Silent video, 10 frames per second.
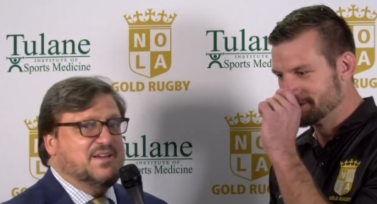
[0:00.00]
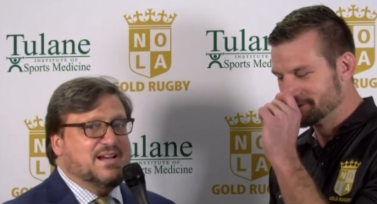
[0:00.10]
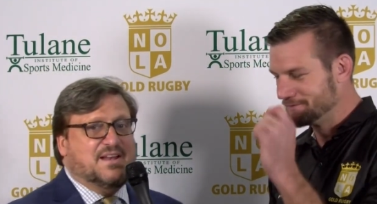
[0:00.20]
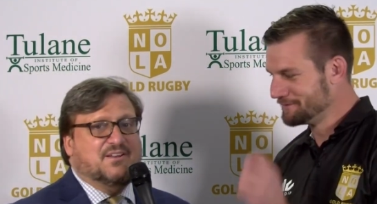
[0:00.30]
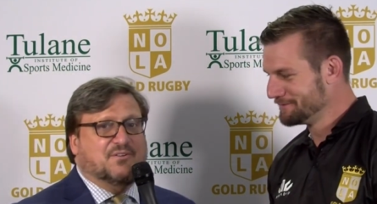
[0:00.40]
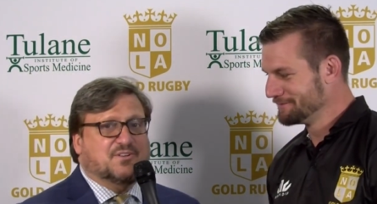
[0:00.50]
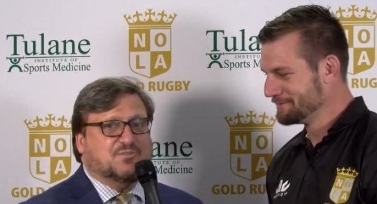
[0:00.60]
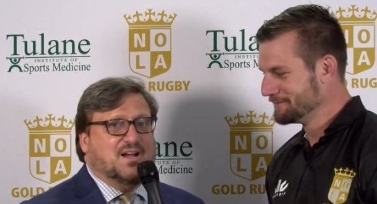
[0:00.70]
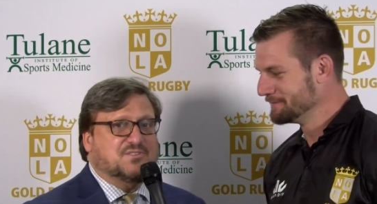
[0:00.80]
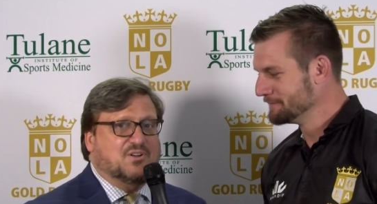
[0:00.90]
Speaker 1: that you got near the
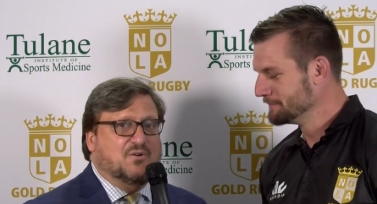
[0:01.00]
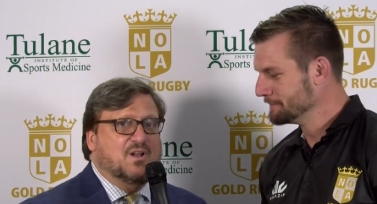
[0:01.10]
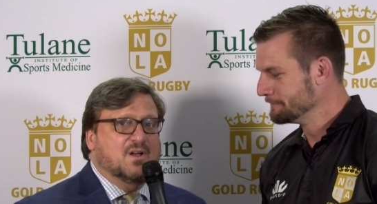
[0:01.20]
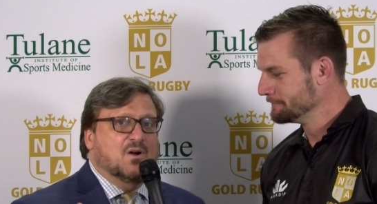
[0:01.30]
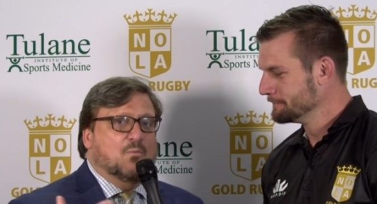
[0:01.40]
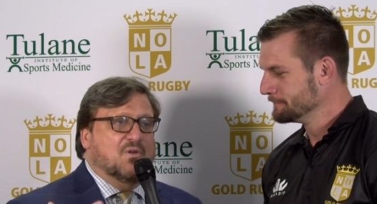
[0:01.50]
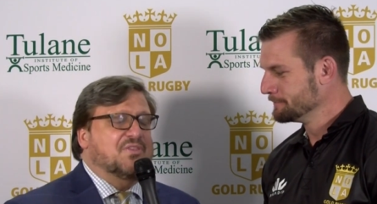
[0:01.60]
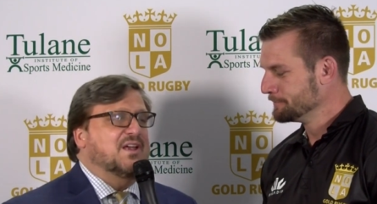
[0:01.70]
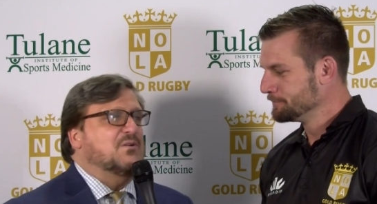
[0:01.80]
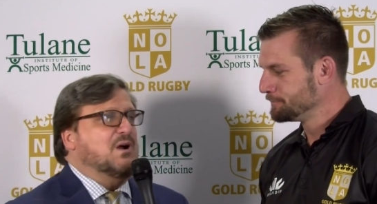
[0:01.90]
try zone.
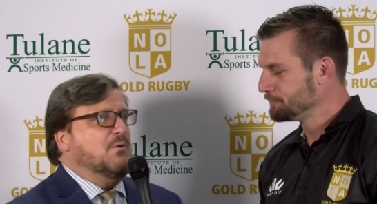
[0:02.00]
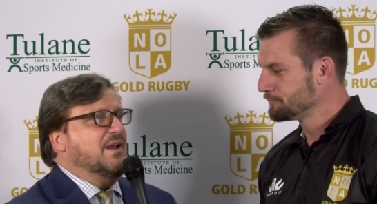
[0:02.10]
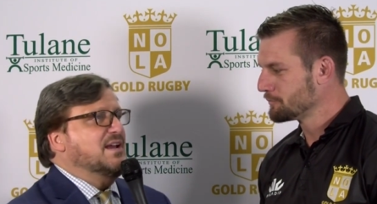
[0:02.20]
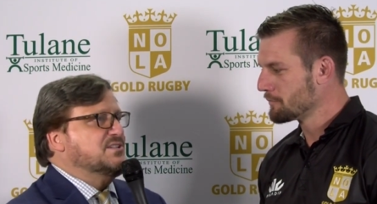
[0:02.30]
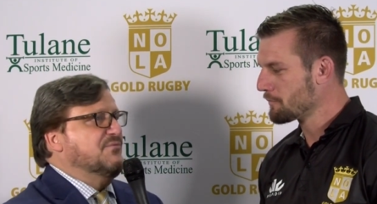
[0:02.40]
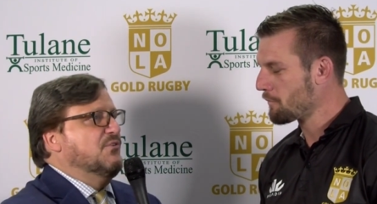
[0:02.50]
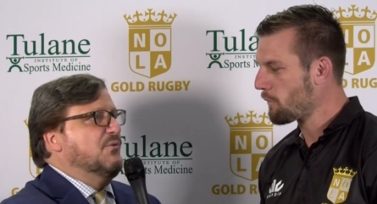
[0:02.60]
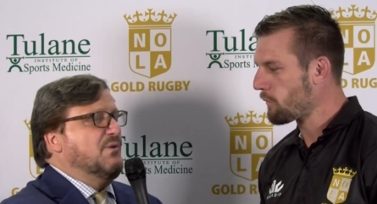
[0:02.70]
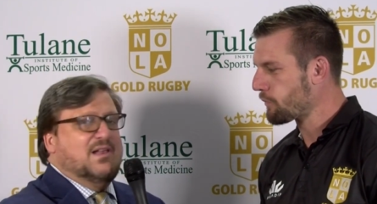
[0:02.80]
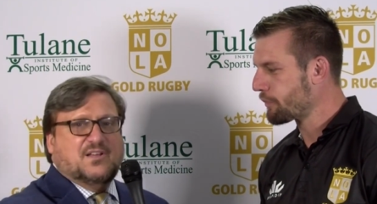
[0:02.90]
One thing I want to ask you
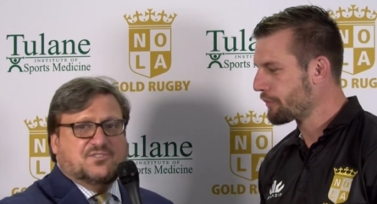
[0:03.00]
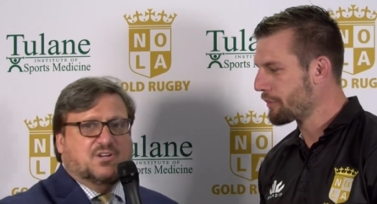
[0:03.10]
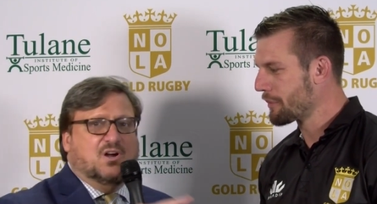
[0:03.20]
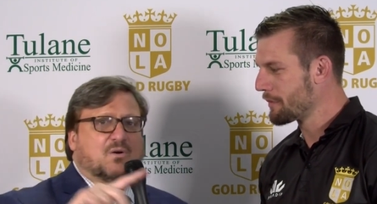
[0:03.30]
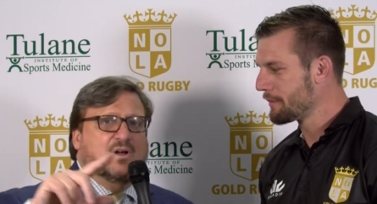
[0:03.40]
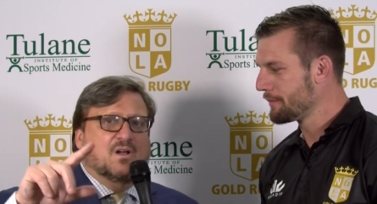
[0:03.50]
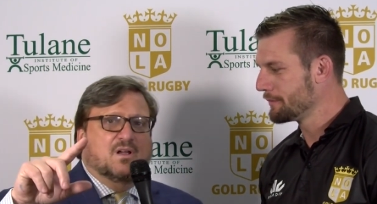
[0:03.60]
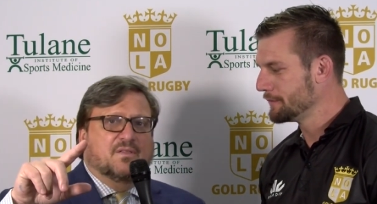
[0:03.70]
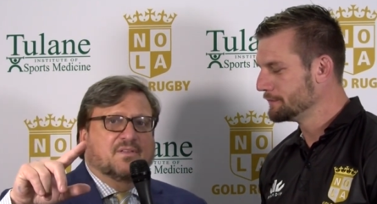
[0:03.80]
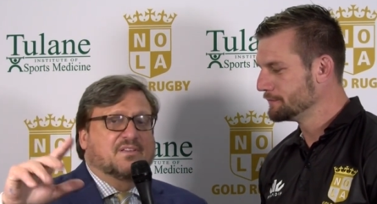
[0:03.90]
before I let you go:
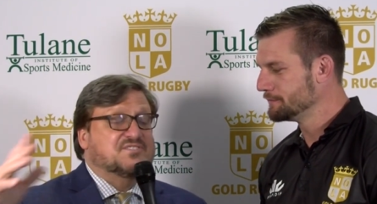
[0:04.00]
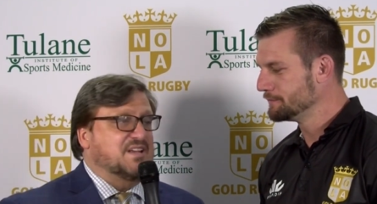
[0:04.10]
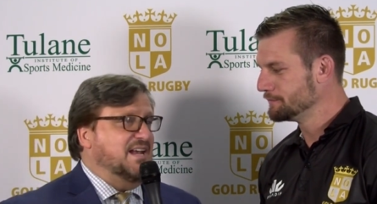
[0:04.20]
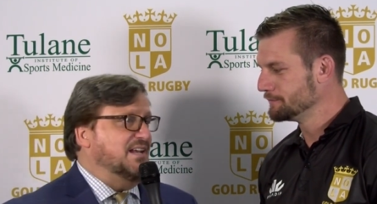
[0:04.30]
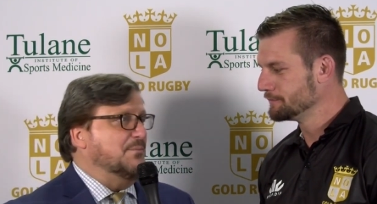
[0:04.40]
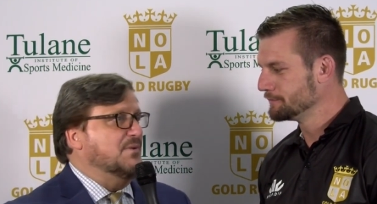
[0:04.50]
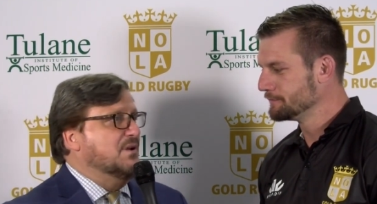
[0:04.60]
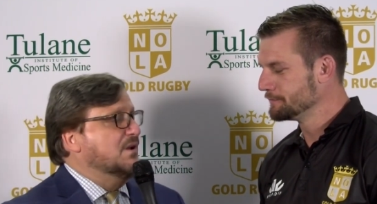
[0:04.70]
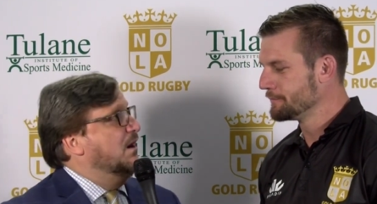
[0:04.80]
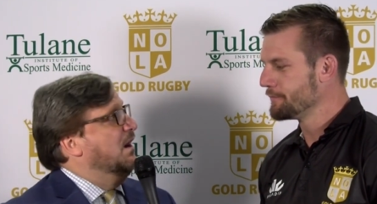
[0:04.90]
the stadium.
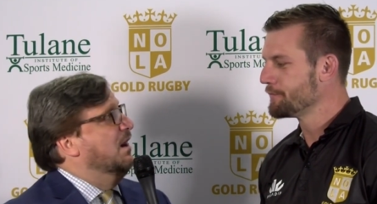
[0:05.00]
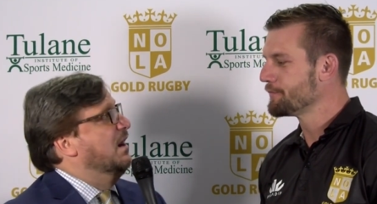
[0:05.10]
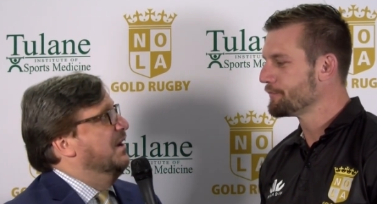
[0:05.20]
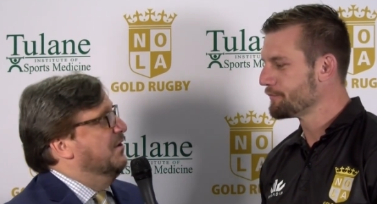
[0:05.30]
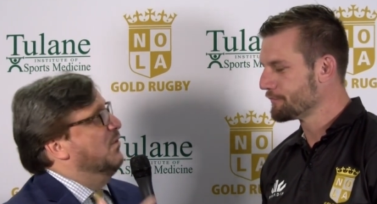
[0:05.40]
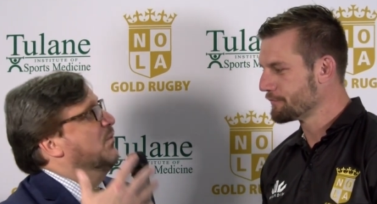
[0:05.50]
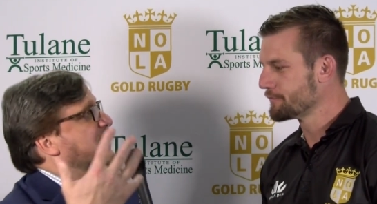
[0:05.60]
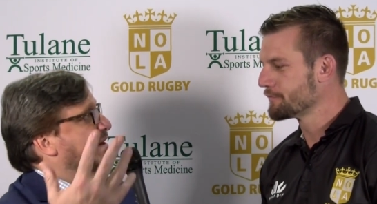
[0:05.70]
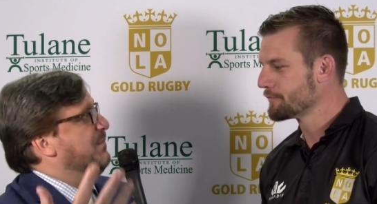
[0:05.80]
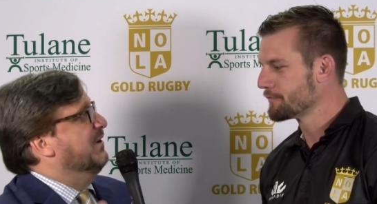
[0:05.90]
Uh, I know we're
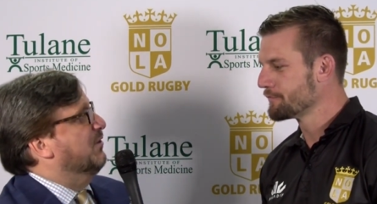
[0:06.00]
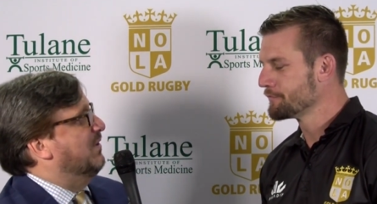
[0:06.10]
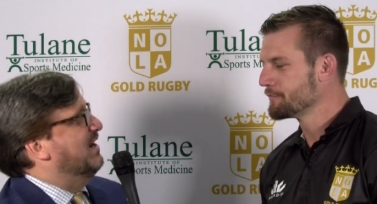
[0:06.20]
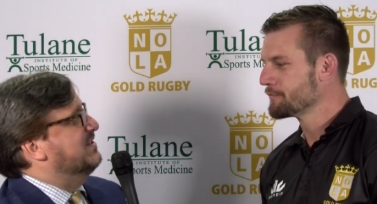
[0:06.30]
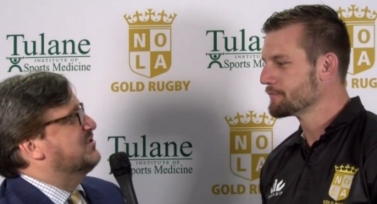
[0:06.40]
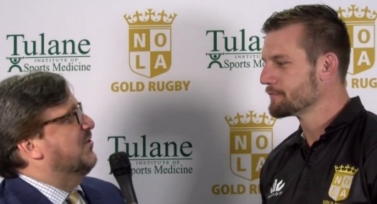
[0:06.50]
getting a bigger crowd. It's